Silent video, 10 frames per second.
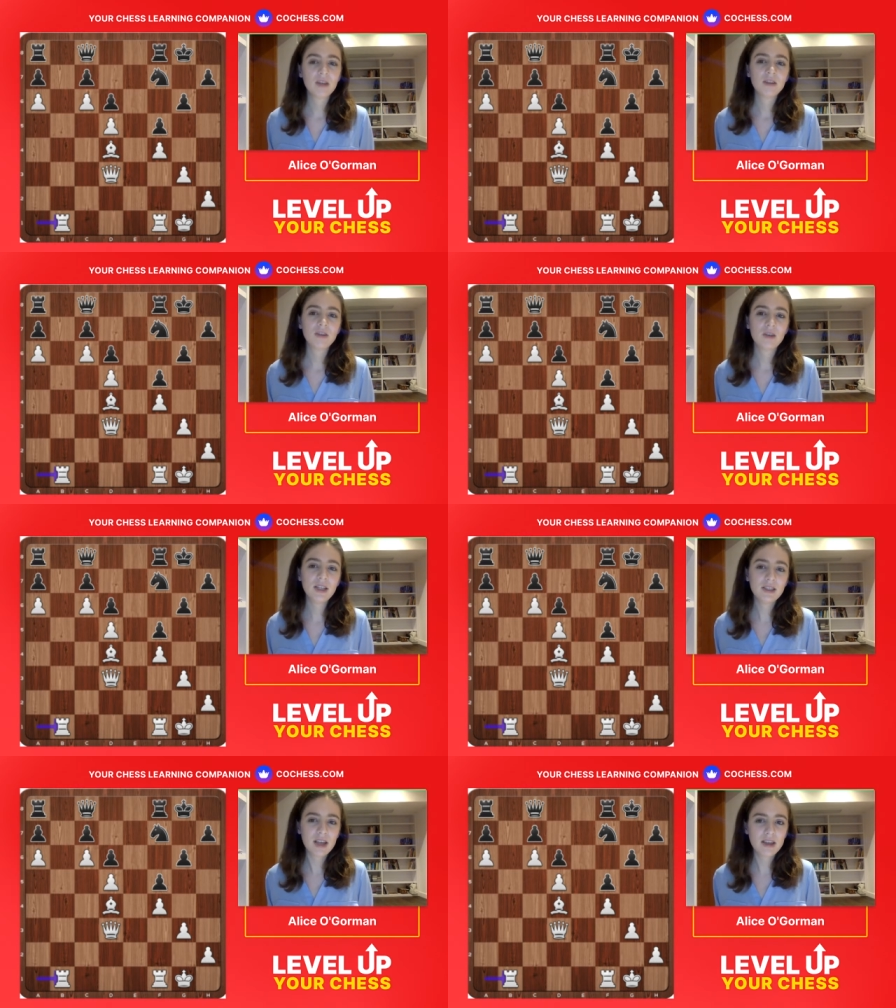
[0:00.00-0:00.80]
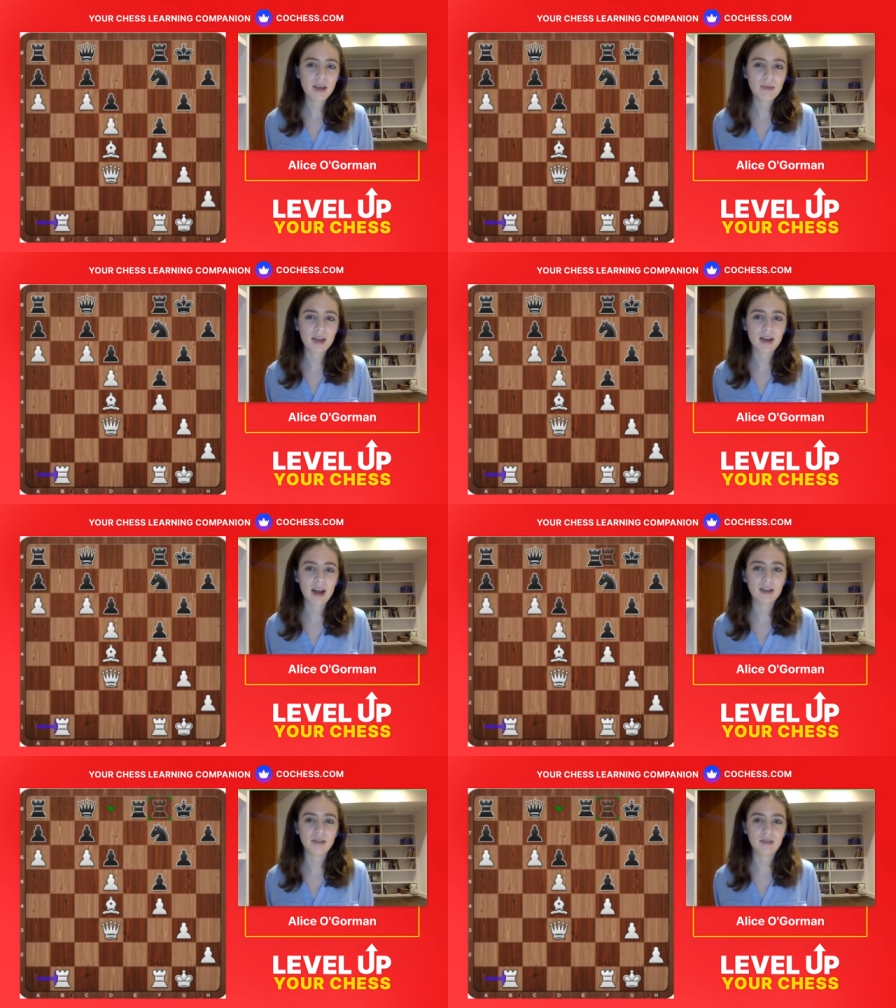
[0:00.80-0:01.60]
So let's say they make an
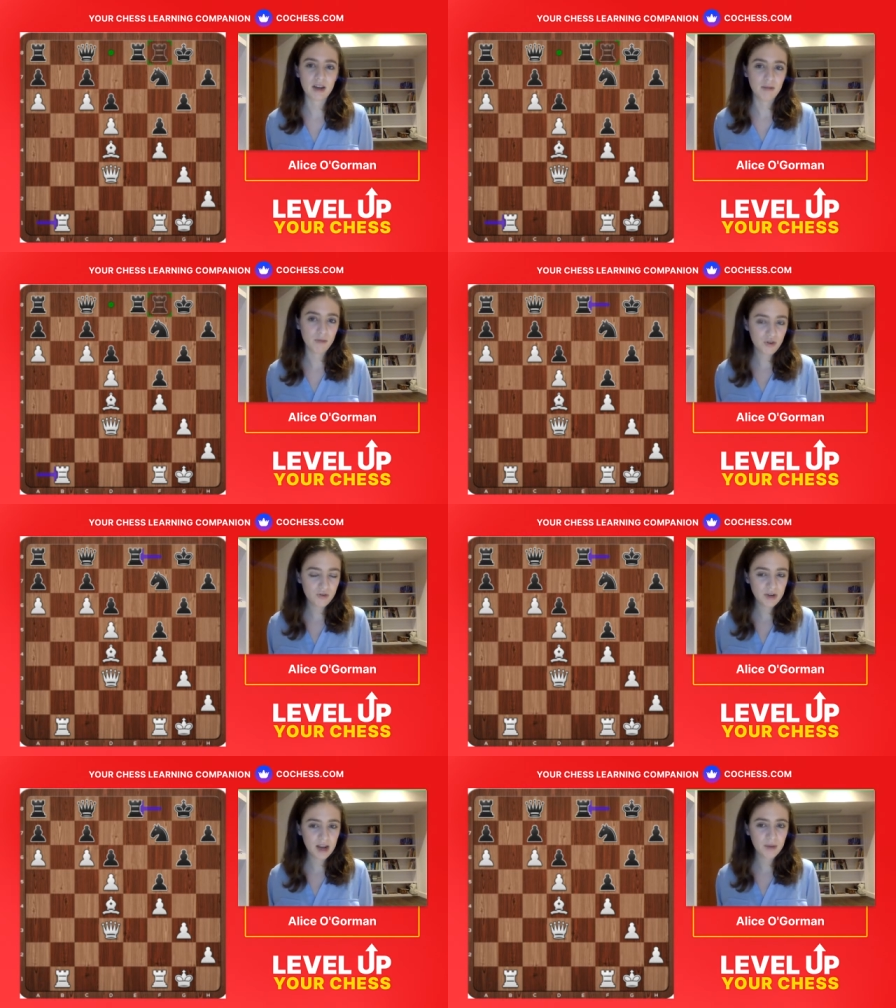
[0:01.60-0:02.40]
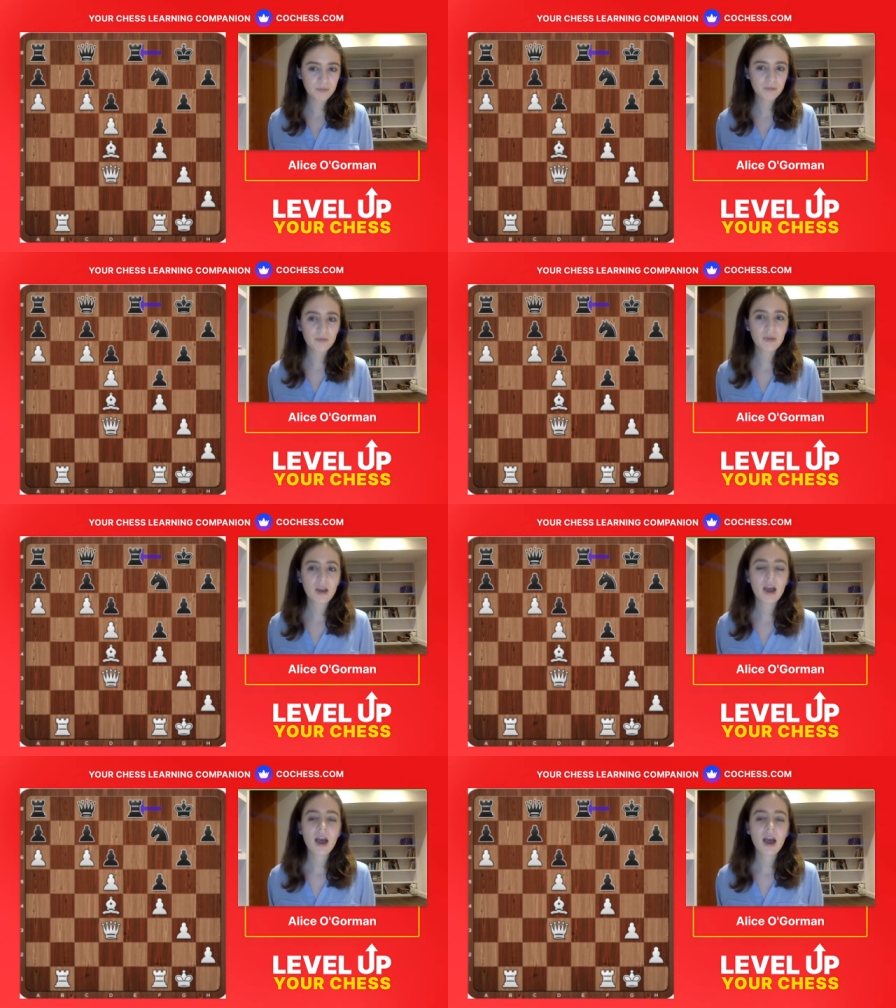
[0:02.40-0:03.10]
activating move now.